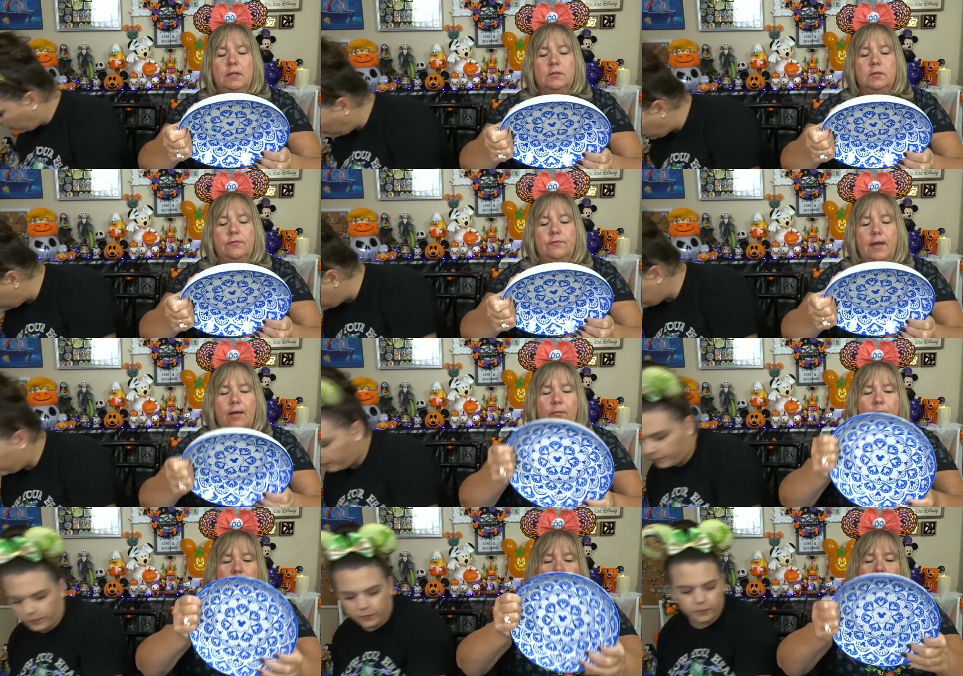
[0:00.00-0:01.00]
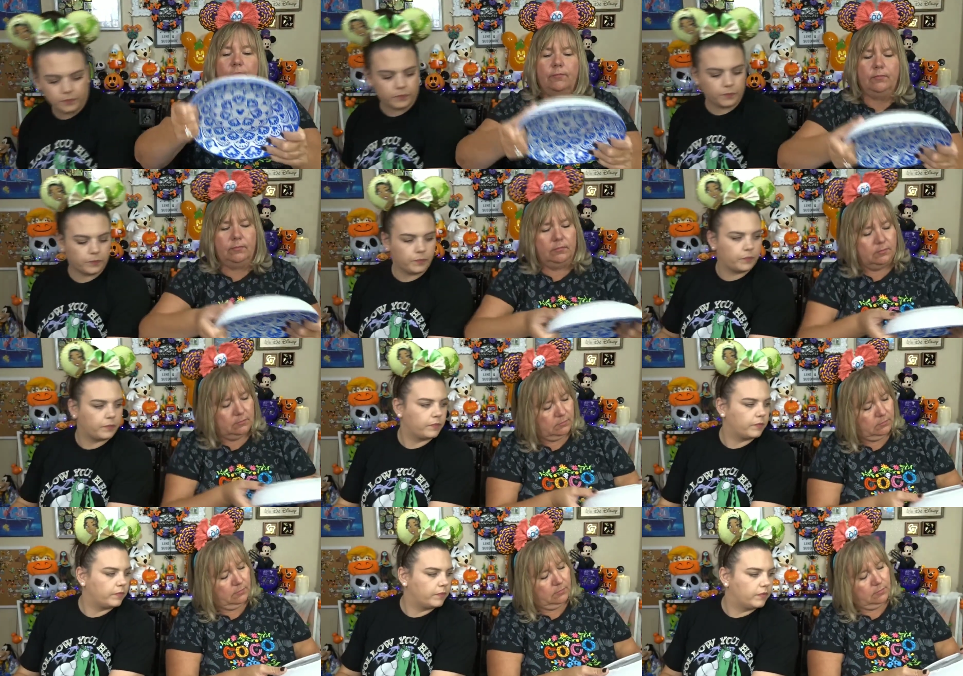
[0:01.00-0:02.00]
Speaker 1: These are fat worth
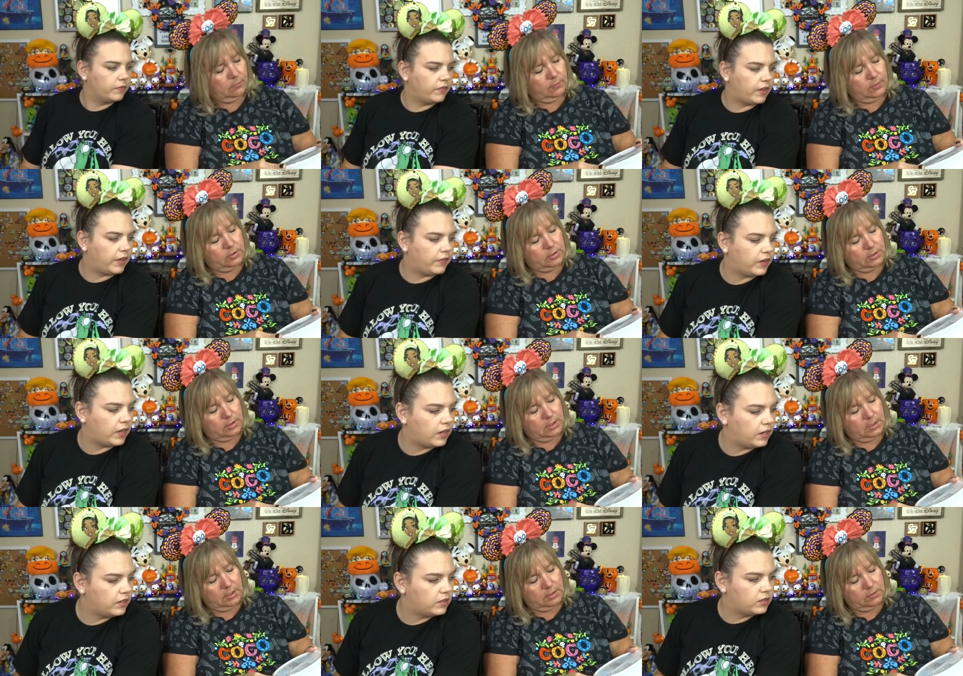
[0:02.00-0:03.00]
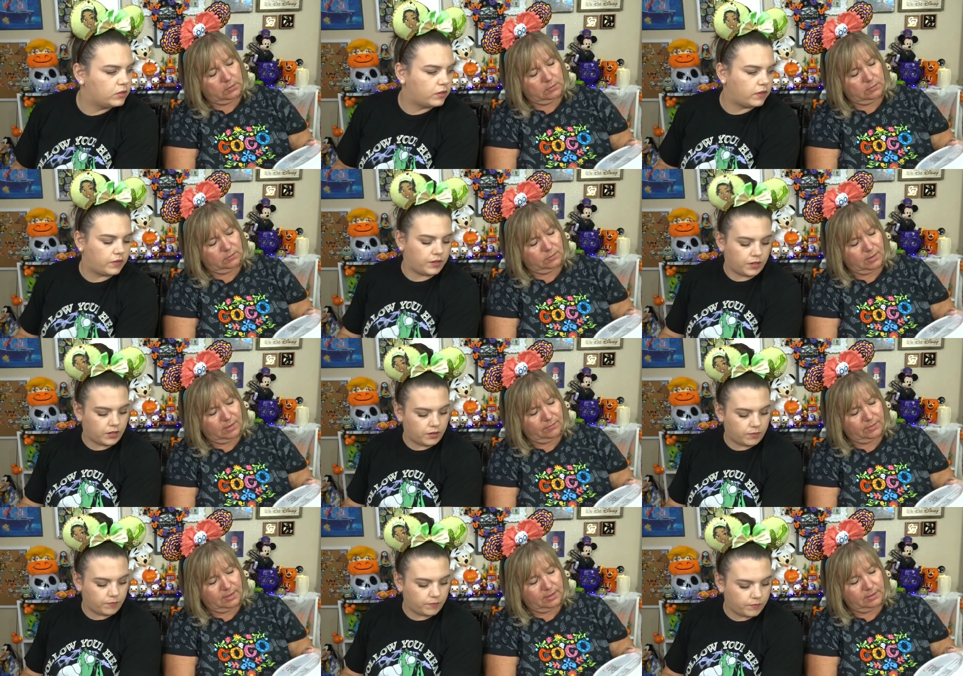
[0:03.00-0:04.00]
originally
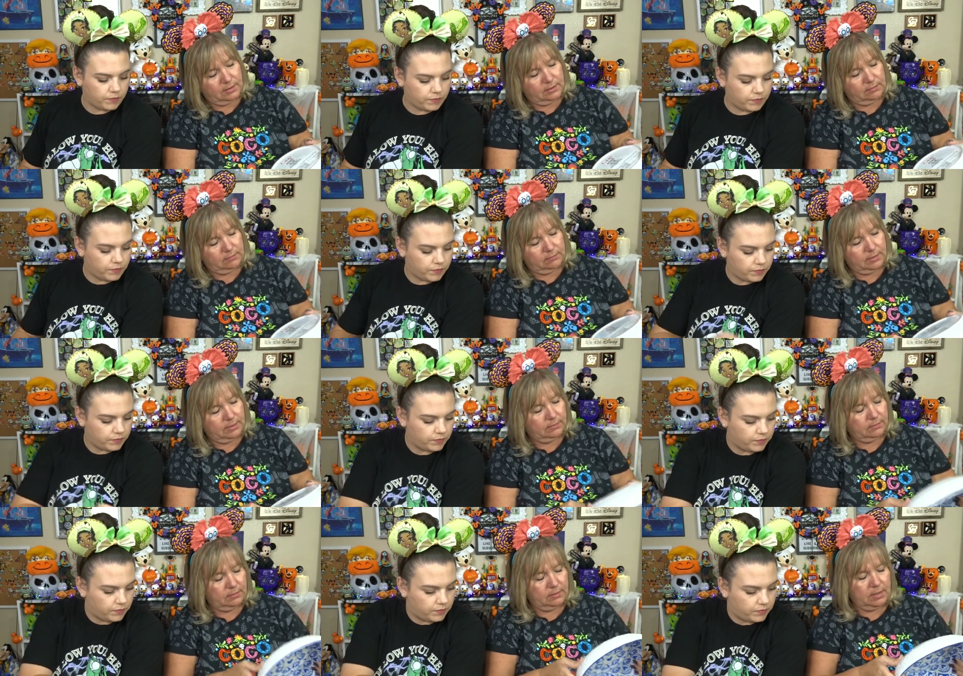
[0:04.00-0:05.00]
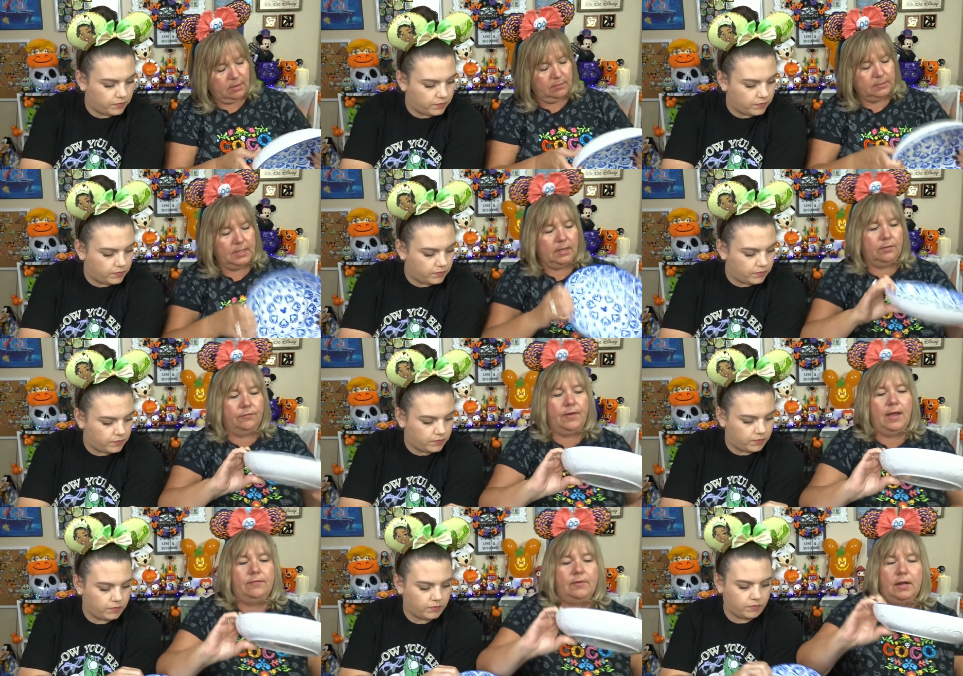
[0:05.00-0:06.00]
twelve ninety nine. Wow. Um,
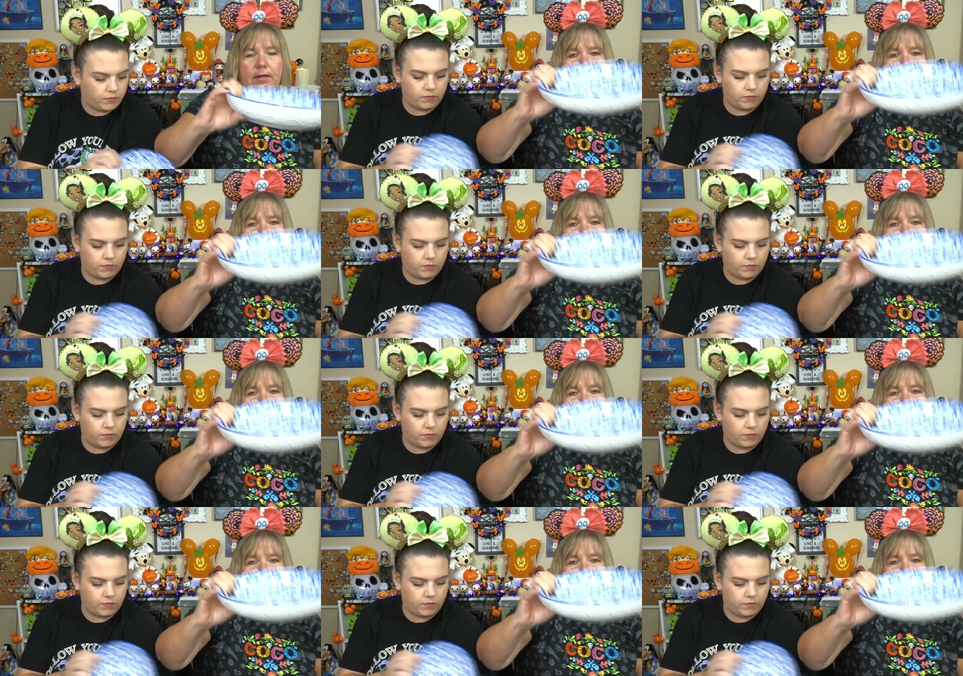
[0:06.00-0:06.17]
on the five